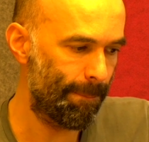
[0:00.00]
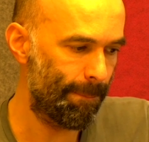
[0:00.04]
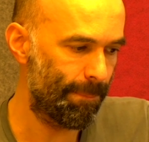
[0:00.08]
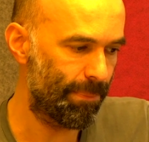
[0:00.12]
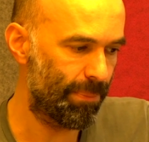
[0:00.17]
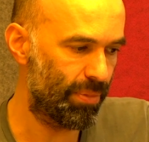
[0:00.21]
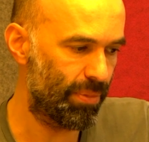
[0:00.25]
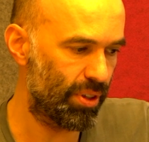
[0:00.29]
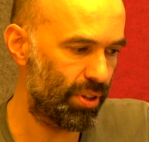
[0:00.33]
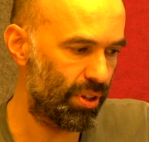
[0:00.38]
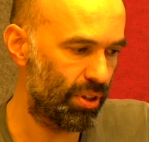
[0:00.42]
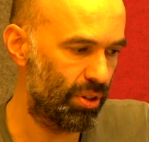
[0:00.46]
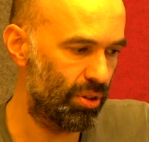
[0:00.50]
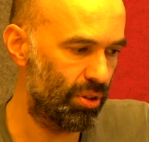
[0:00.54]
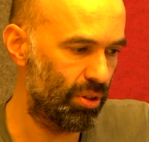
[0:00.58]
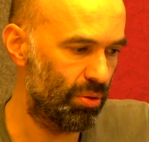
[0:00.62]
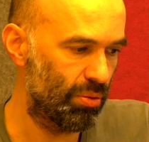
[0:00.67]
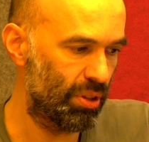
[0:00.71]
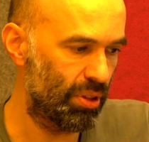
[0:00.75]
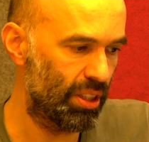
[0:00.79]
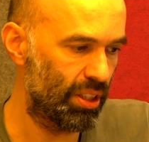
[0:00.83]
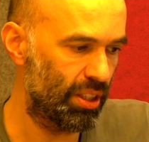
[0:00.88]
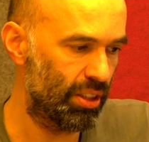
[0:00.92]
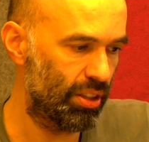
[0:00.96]
So
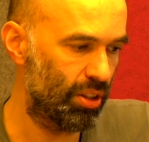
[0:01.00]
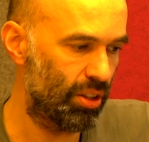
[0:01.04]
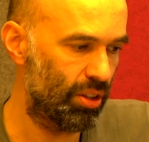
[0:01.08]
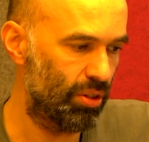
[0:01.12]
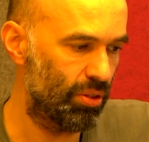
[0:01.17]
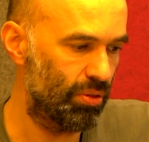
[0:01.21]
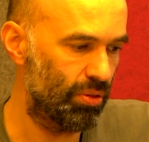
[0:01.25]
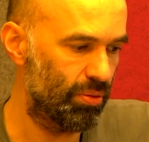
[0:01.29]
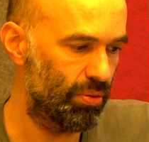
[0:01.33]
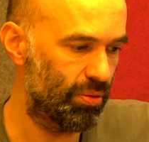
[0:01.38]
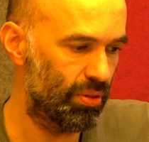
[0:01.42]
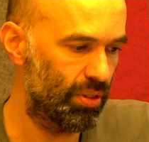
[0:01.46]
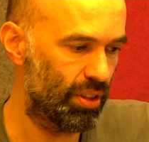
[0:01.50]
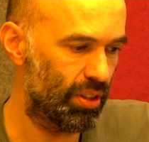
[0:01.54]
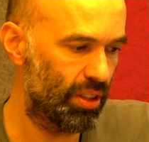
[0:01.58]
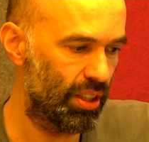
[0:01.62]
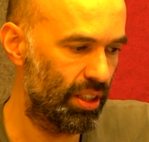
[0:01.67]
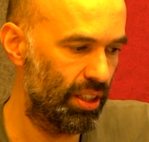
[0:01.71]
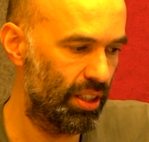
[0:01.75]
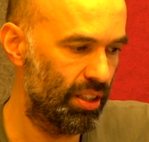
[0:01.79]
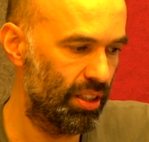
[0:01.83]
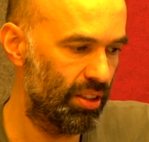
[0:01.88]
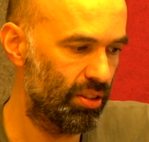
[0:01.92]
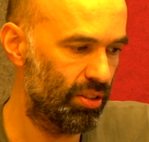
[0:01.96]
when I go
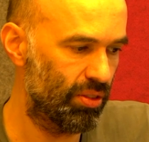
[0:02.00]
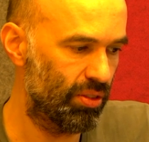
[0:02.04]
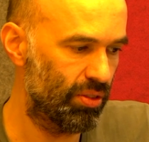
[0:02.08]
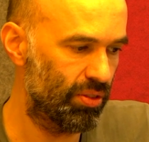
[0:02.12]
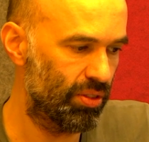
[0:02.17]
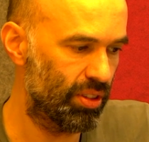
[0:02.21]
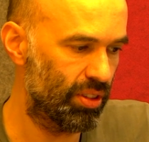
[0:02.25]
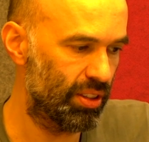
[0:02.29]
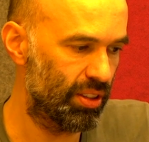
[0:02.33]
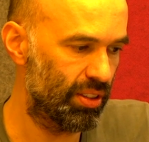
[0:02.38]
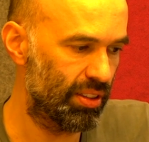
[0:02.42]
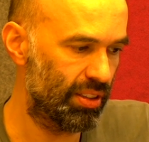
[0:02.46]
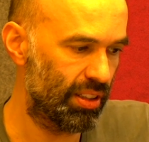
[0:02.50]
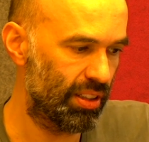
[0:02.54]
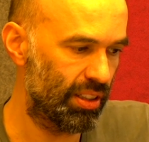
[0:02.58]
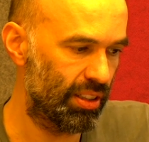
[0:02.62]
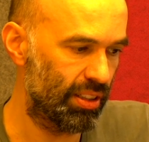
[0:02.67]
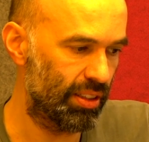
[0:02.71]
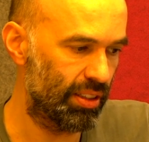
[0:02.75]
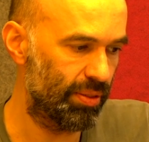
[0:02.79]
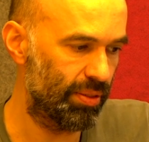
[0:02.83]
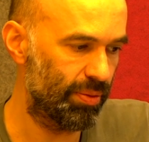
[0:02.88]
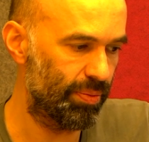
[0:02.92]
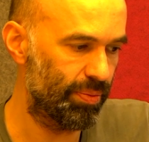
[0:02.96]
here on this
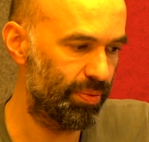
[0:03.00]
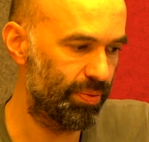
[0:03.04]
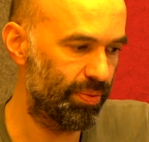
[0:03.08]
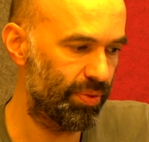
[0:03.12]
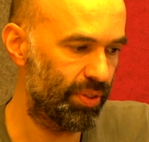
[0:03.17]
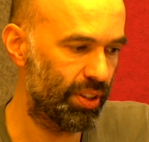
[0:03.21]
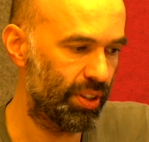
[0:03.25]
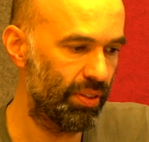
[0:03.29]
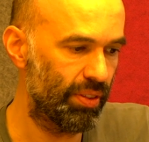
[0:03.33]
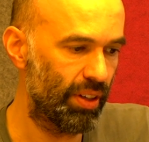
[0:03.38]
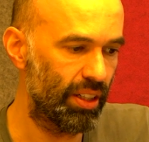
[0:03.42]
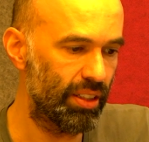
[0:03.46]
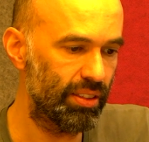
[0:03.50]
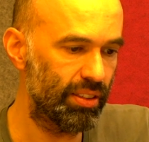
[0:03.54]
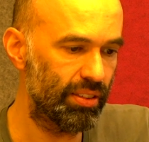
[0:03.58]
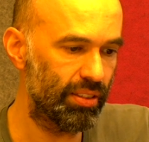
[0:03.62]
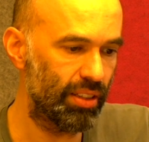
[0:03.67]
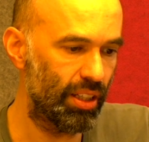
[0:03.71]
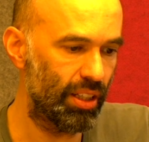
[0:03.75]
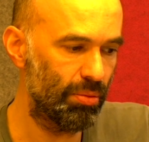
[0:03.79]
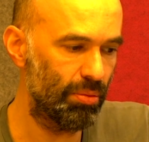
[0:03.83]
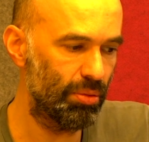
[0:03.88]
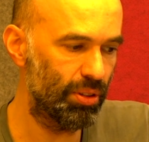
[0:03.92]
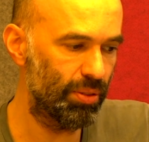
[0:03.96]
device
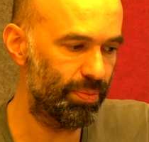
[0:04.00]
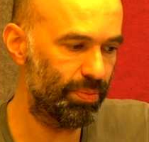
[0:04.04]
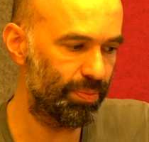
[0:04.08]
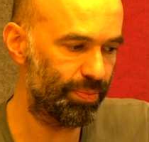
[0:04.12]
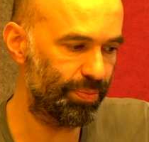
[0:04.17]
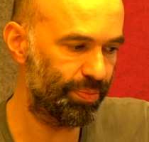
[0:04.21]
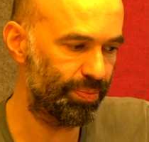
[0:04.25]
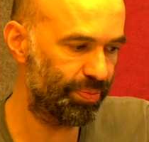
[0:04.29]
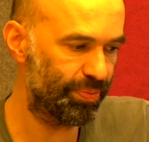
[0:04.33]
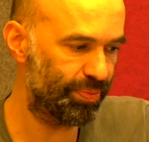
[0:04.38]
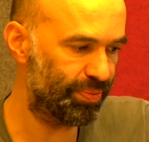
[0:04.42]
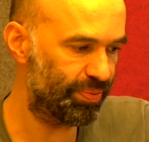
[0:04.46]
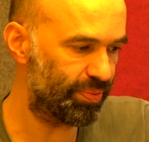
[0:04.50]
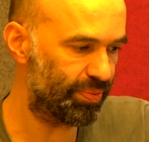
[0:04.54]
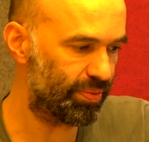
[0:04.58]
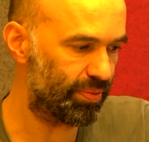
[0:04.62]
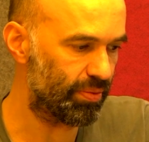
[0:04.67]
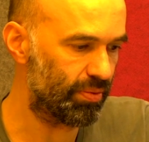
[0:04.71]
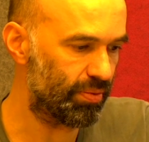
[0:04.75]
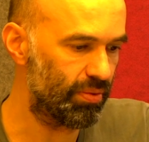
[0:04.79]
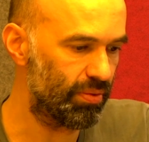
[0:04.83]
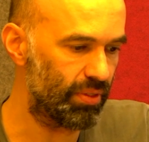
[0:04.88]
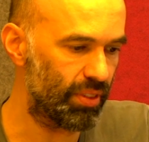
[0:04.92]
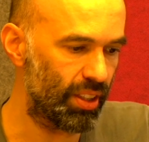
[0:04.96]
table,
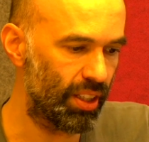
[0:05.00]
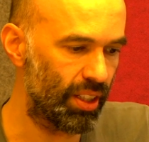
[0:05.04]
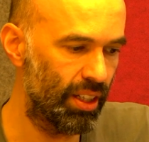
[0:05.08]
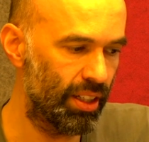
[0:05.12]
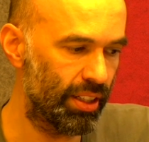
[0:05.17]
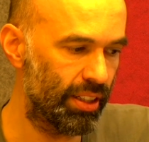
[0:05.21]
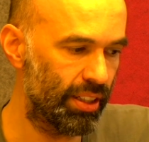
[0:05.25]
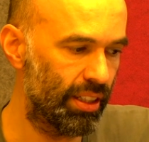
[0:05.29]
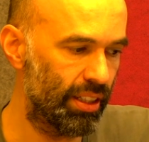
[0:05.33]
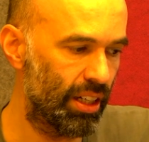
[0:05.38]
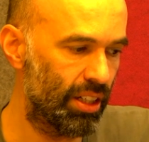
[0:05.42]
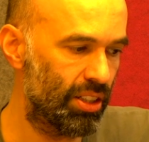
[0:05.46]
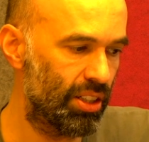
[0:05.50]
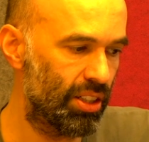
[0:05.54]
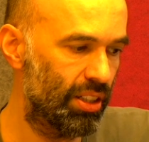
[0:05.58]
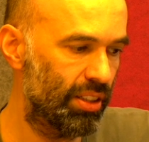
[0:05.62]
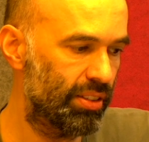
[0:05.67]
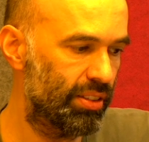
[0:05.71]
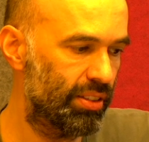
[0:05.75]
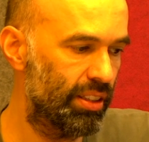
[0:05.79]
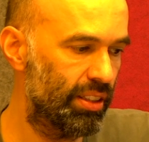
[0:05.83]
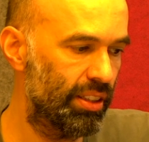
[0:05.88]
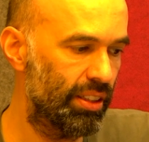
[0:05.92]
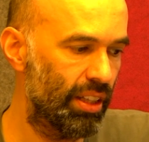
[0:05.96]
I can actually
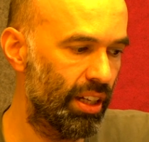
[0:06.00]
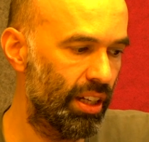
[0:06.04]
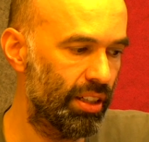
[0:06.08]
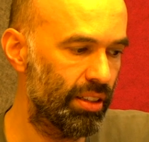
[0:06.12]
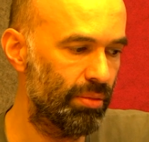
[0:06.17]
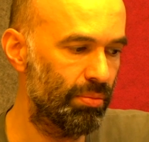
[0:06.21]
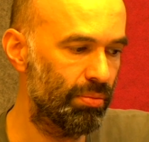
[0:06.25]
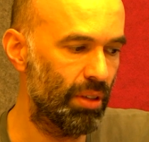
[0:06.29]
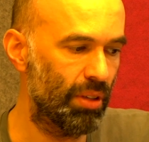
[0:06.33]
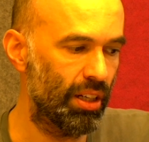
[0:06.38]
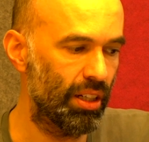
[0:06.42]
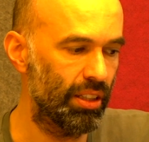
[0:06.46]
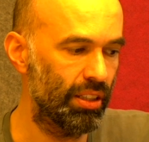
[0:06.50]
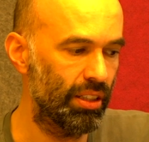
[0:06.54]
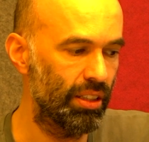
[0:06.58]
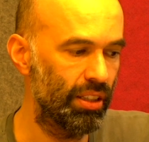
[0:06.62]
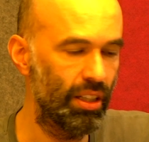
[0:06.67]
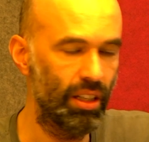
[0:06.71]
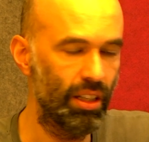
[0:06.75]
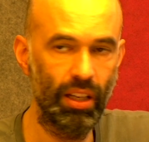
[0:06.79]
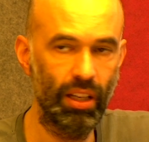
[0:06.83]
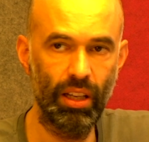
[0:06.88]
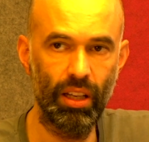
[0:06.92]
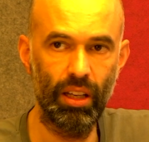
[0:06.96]
see that my
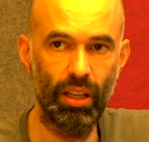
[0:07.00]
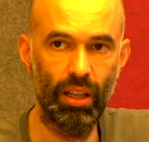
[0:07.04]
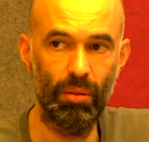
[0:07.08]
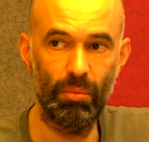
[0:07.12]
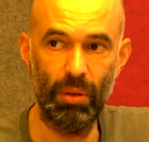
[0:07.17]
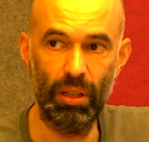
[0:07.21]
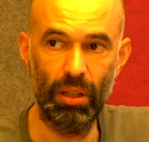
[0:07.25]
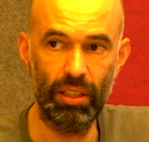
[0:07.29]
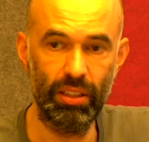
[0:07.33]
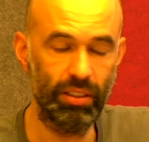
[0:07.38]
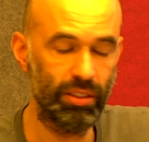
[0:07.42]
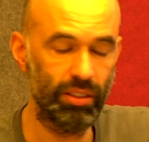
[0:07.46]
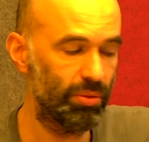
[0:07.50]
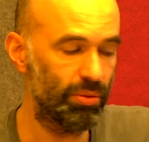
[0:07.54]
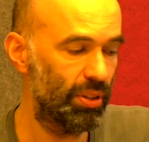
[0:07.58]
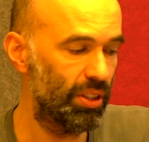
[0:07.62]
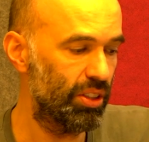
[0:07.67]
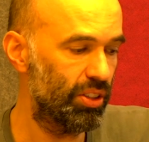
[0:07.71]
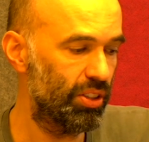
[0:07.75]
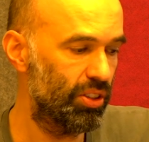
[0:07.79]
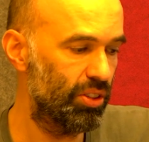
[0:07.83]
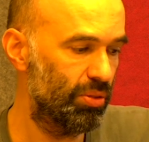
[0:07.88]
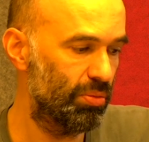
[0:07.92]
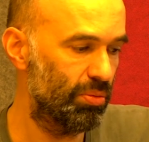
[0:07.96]
main
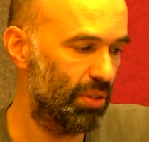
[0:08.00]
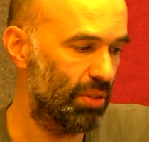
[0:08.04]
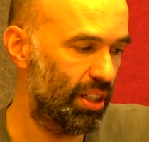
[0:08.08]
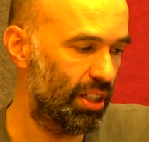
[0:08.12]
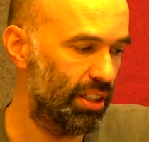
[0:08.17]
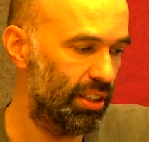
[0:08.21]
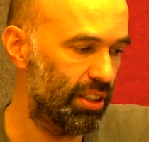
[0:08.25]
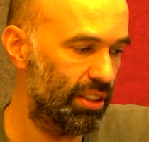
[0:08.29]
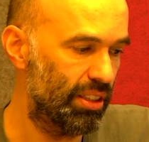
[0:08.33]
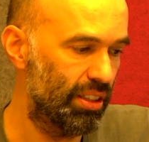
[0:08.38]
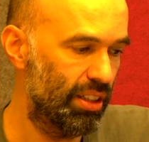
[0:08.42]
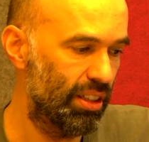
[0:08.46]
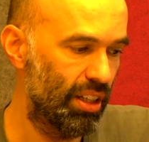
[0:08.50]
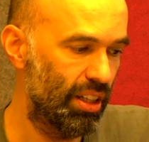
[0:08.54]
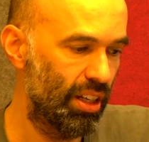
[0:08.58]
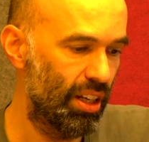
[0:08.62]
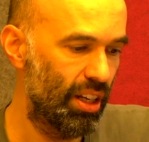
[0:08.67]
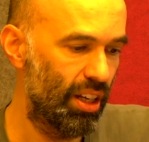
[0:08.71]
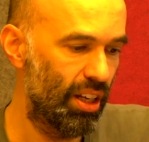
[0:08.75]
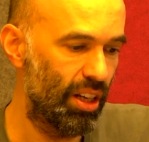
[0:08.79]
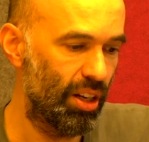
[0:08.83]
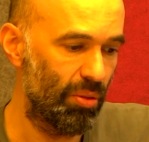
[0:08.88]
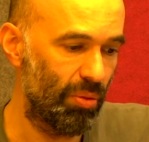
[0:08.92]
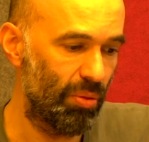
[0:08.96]
switch, my
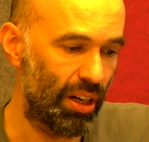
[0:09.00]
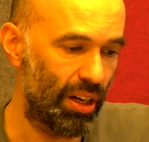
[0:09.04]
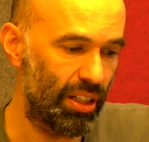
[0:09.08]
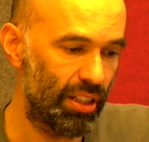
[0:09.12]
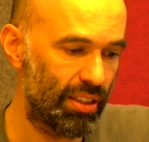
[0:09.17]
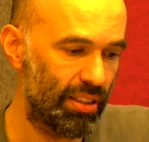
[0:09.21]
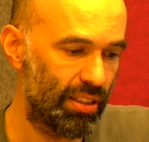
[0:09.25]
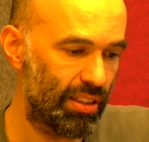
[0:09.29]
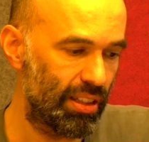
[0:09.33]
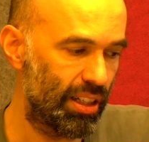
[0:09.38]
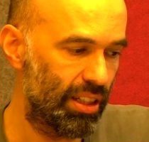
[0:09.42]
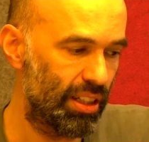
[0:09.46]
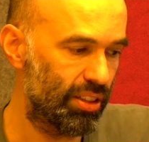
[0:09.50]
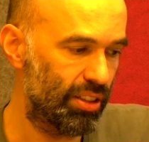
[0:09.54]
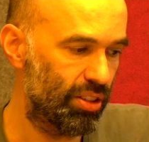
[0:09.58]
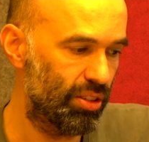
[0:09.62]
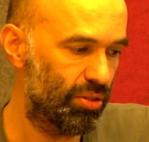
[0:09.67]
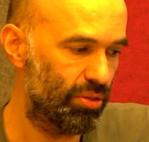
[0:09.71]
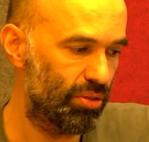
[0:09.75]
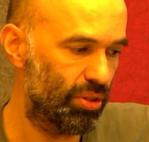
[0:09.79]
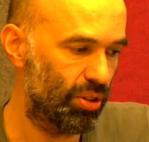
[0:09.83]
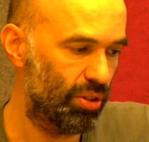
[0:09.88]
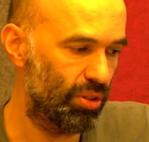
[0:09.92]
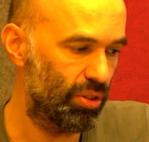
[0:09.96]
wireless LAN
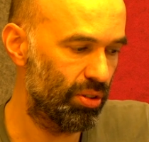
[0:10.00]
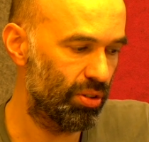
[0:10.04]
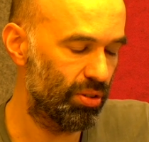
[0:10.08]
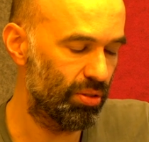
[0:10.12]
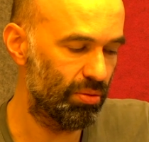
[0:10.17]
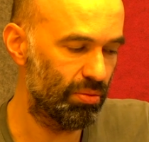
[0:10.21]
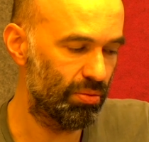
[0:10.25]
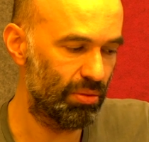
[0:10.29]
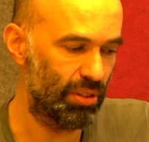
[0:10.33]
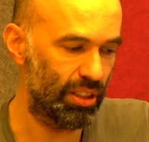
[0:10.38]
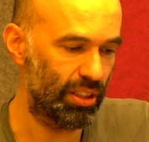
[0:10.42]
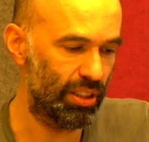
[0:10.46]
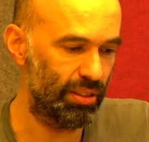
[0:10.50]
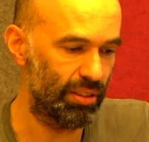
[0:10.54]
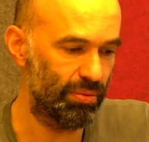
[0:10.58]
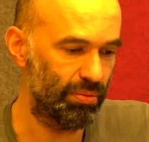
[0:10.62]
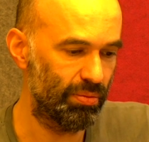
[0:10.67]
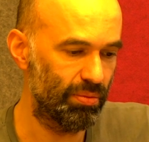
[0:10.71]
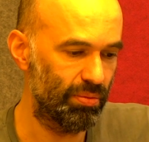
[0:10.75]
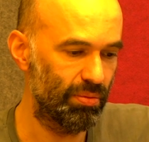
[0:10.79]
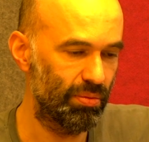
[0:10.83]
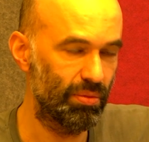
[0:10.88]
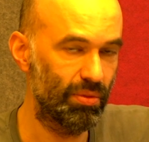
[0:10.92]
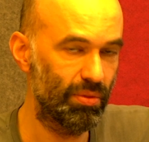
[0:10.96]
controller, my
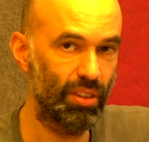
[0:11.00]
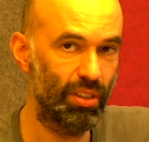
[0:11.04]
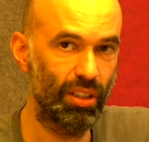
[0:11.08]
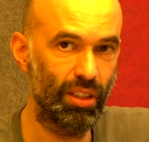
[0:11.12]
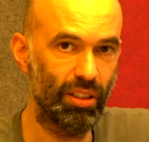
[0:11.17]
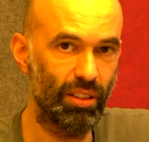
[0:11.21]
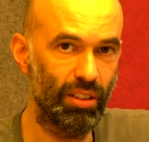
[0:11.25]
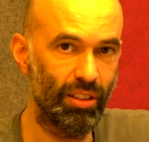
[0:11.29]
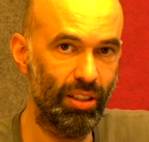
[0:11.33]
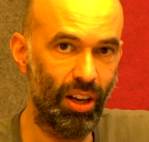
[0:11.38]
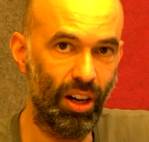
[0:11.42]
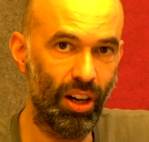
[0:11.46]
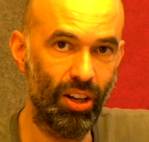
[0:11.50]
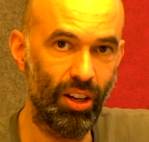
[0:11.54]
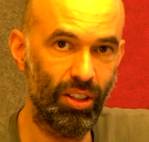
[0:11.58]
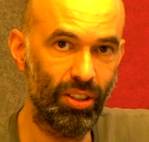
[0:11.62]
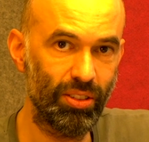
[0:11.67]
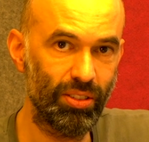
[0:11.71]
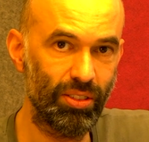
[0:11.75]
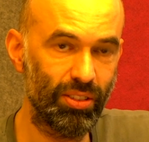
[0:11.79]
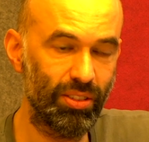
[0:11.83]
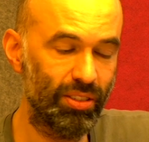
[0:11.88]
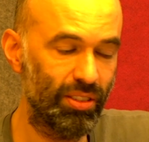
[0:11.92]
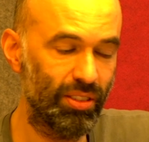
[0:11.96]

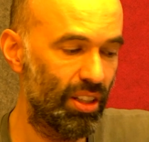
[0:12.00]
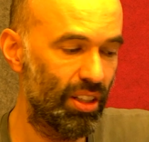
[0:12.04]
NAS,